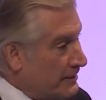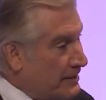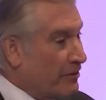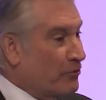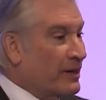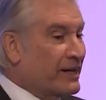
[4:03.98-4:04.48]

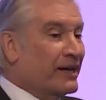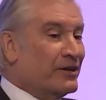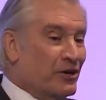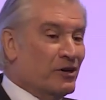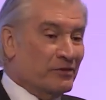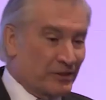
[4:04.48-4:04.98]
everybody got
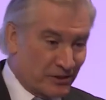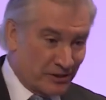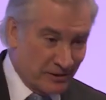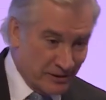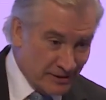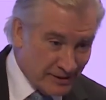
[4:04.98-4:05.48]
nervous.
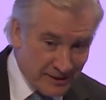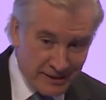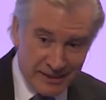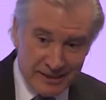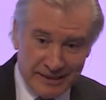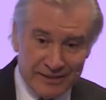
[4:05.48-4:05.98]

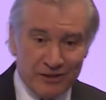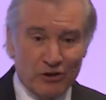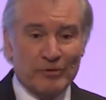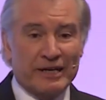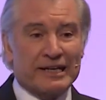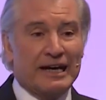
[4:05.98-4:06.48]
They said, oh
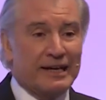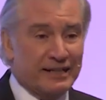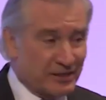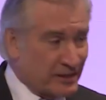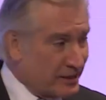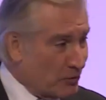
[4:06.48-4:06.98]
my God,
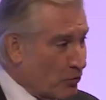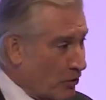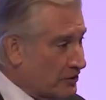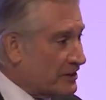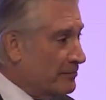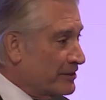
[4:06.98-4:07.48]
the
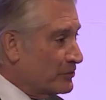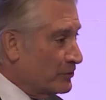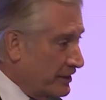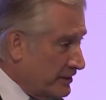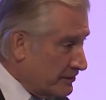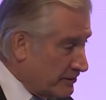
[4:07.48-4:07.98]
world's coming to an
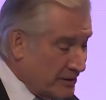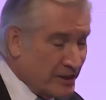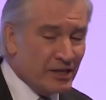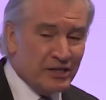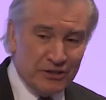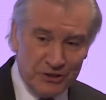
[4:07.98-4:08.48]
end.
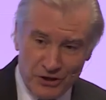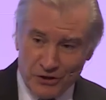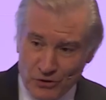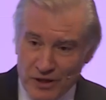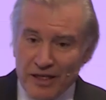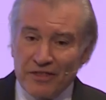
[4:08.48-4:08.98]
No,
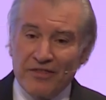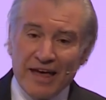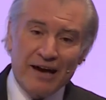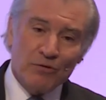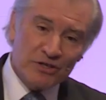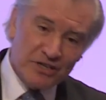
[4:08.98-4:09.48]

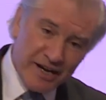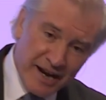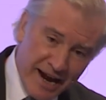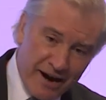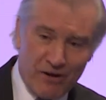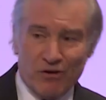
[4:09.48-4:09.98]
that was
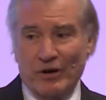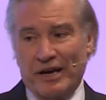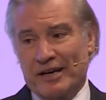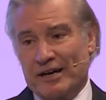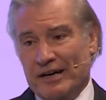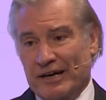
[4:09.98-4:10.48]
narrow
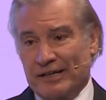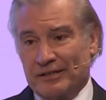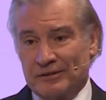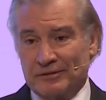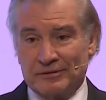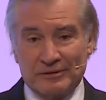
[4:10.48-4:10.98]
AI,
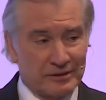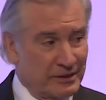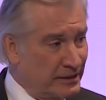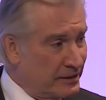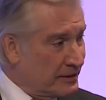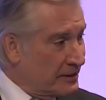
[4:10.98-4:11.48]

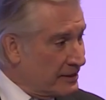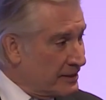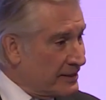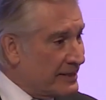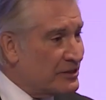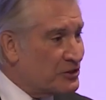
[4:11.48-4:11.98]
right?
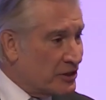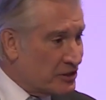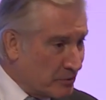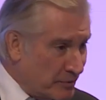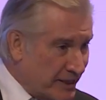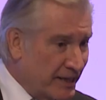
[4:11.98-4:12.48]
That's just
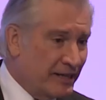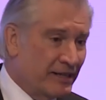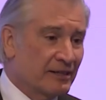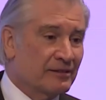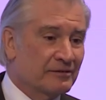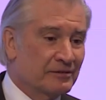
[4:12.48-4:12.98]
the beginning.
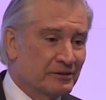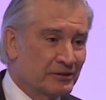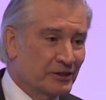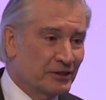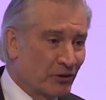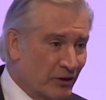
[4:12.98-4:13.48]

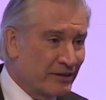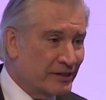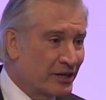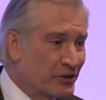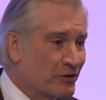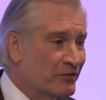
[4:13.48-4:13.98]
You don't have to
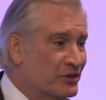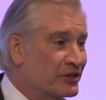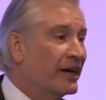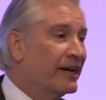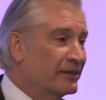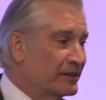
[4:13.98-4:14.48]
get nervous
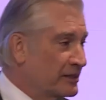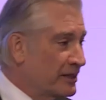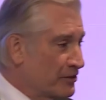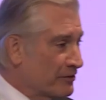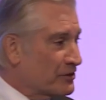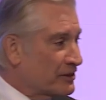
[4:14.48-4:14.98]
yet. You can get
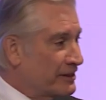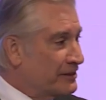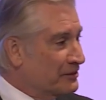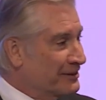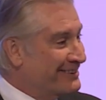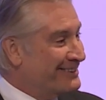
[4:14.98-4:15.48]
nervous
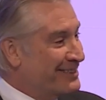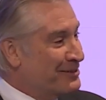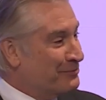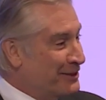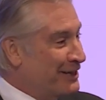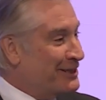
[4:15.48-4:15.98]
later,
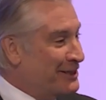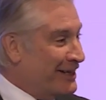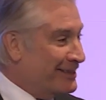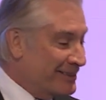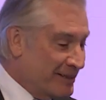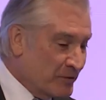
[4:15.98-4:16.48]
but not
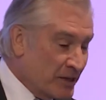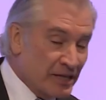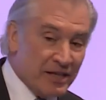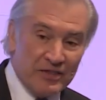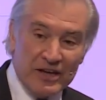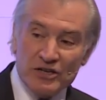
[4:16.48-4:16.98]
yet.
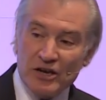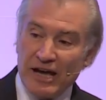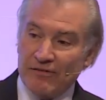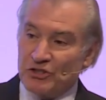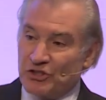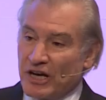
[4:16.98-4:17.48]
Then you
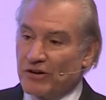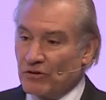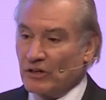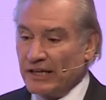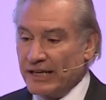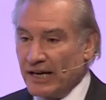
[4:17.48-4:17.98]
have
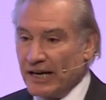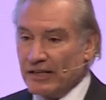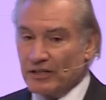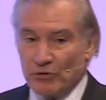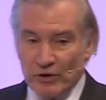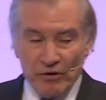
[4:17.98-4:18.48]
general AI
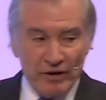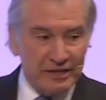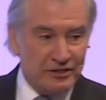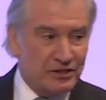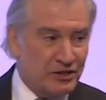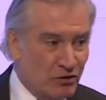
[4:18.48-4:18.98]
that rewrites
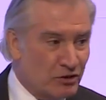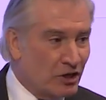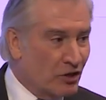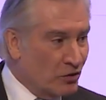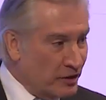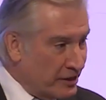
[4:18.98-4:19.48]
its own
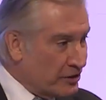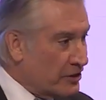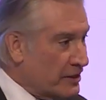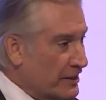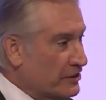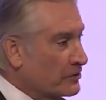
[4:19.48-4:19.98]
code
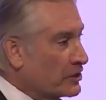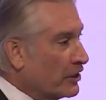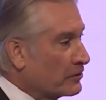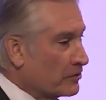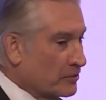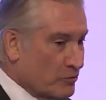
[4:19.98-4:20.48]
and
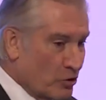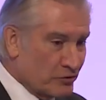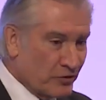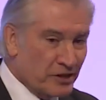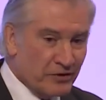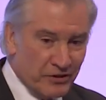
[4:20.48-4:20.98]
goes for
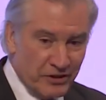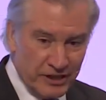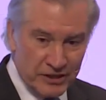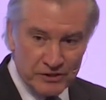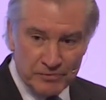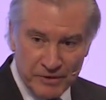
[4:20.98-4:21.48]
different
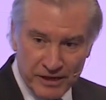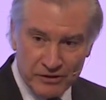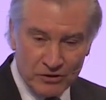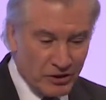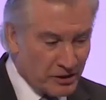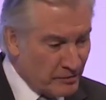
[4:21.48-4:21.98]
things that Ben
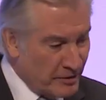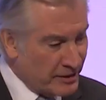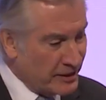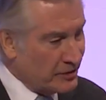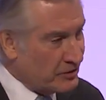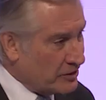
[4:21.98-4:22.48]
talked about
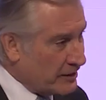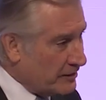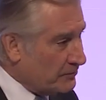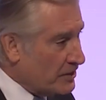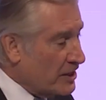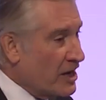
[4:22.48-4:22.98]
yesterday.
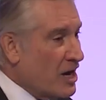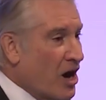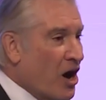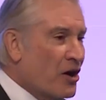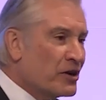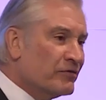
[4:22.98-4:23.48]

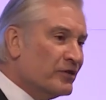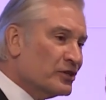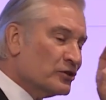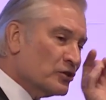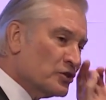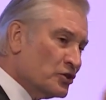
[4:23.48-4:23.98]

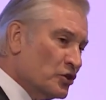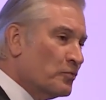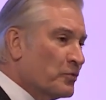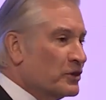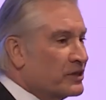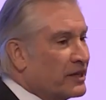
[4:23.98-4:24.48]
Artificial
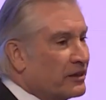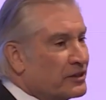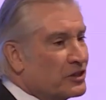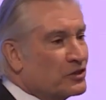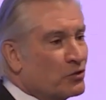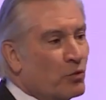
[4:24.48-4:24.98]

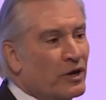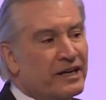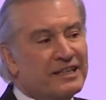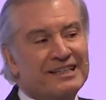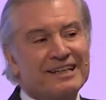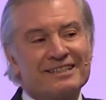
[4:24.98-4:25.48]
superintelligence, when
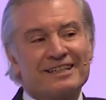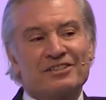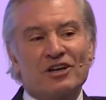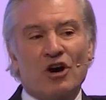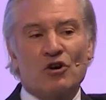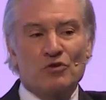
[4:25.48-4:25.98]
it does its
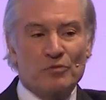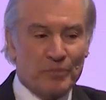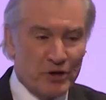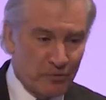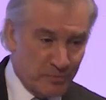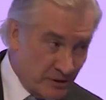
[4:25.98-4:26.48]
own
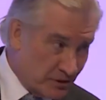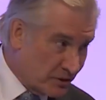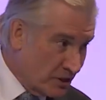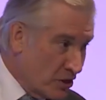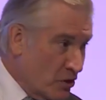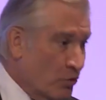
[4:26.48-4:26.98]
purpose,
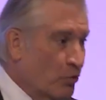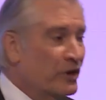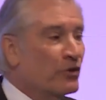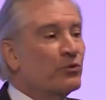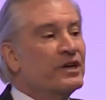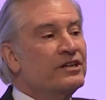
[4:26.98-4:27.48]
when it
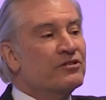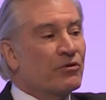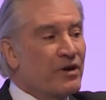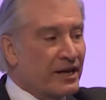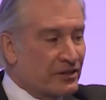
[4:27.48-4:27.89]
redirects